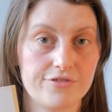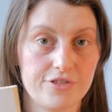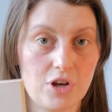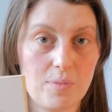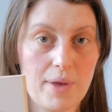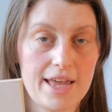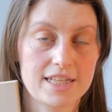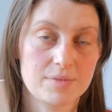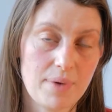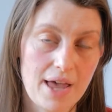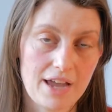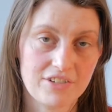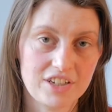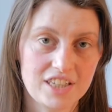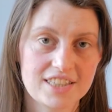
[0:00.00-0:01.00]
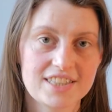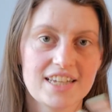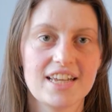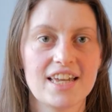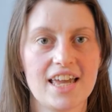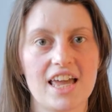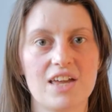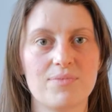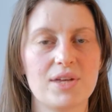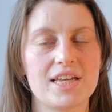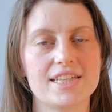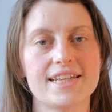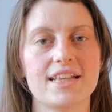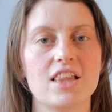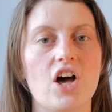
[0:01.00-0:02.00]
Flaubert's Parrot
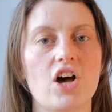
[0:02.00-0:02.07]
is a